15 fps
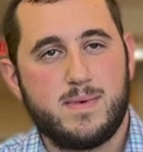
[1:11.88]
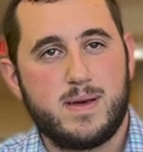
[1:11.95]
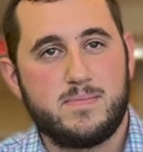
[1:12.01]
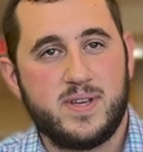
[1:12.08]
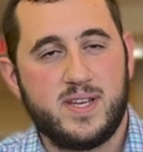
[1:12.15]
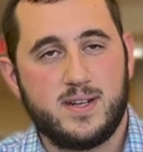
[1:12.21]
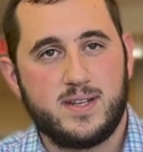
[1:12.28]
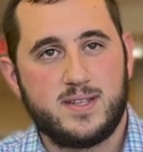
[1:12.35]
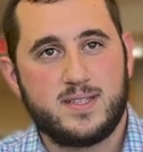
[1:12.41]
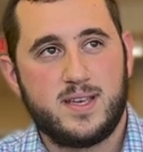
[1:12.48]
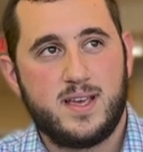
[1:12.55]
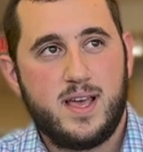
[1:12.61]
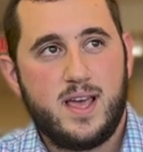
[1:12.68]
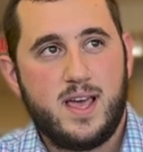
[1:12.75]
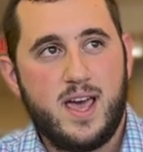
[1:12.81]
peers
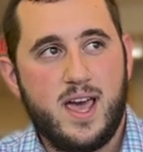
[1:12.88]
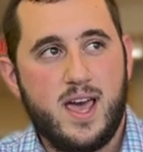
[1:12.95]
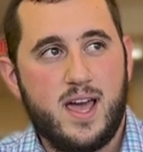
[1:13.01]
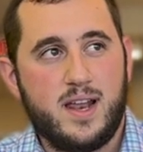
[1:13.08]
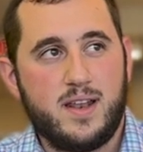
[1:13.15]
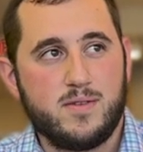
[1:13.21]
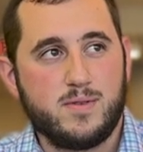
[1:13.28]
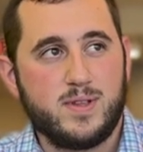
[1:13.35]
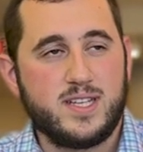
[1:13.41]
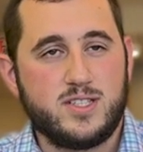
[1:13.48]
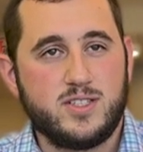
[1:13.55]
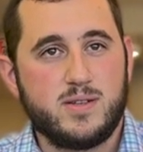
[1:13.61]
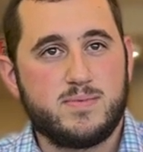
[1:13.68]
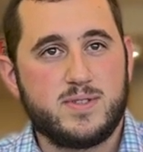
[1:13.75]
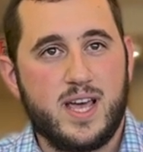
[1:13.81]
and the
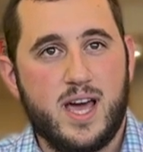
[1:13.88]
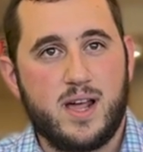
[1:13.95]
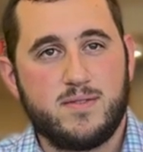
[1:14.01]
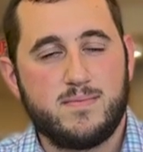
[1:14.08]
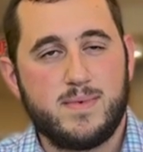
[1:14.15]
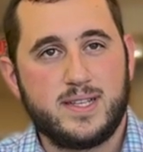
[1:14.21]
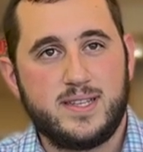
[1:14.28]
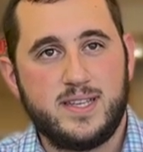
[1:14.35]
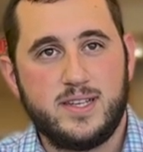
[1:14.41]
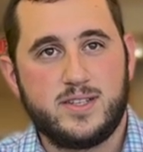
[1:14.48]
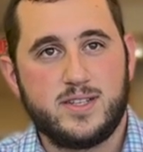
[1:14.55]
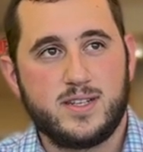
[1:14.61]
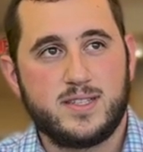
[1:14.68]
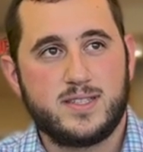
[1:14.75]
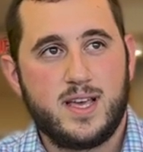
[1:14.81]
relationships I had with my
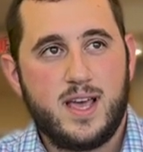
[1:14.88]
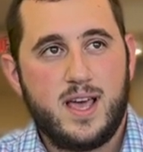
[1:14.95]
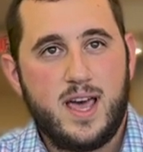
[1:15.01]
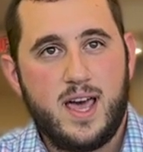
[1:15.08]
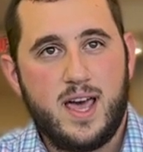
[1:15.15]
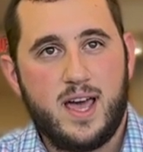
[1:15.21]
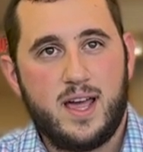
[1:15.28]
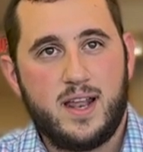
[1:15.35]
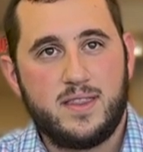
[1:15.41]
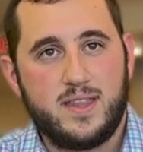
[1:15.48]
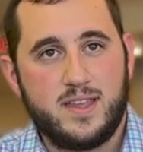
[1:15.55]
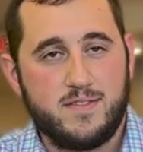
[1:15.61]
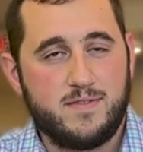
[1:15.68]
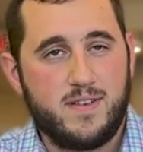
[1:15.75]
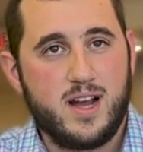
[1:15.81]
teachers and the
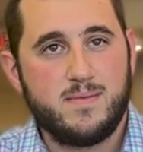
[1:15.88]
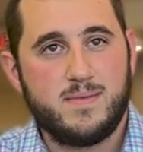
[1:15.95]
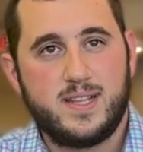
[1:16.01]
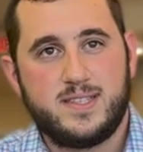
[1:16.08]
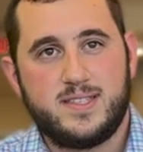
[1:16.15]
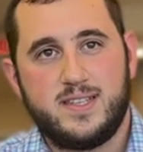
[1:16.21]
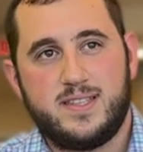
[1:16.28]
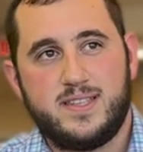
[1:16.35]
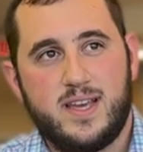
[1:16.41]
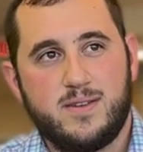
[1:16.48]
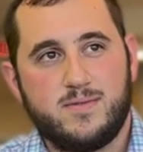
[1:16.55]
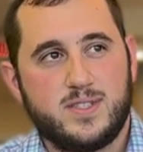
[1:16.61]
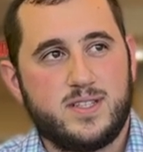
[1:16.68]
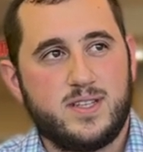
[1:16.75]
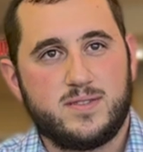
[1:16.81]
environment in CTA
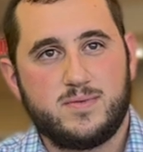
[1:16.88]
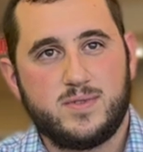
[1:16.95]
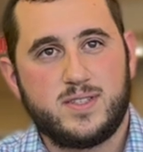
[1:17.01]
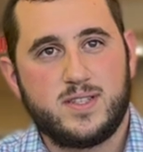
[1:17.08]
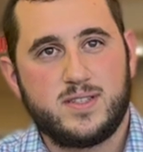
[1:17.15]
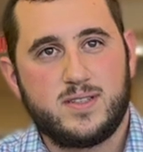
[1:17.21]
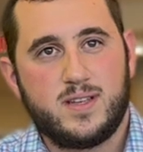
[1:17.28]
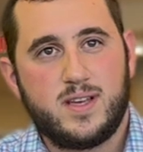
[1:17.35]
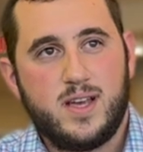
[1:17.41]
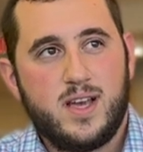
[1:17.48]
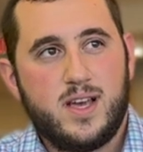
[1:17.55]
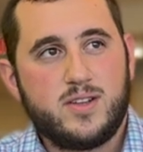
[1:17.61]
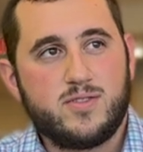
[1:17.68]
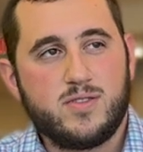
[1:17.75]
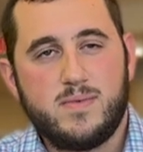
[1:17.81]
was just was just
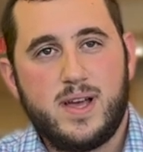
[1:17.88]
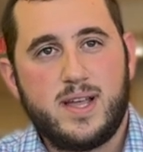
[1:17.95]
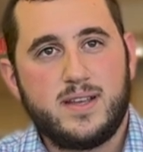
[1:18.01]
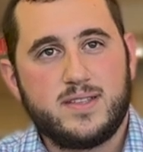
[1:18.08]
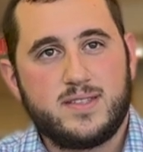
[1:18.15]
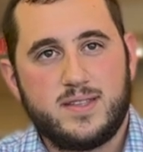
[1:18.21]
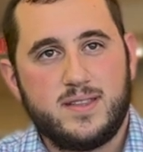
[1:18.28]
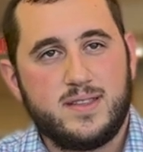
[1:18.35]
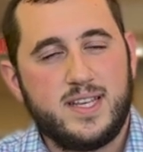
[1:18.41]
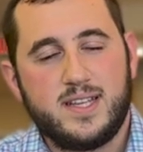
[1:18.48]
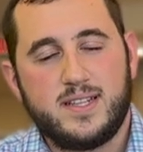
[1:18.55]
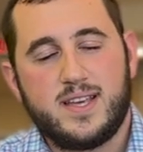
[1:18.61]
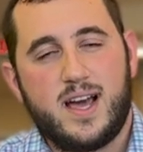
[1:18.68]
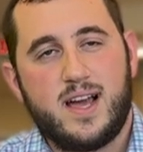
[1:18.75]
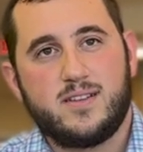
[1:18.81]
tremendous the
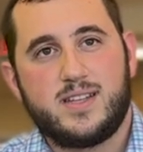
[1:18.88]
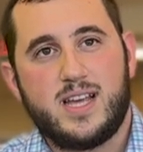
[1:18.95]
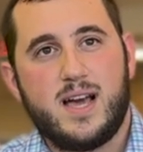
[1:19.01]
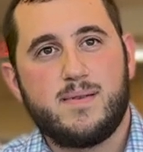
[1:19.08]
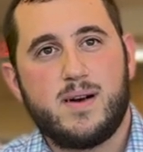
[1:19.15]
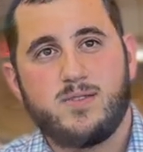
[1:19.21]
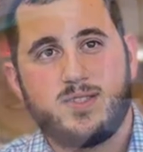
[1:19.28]
entire time I was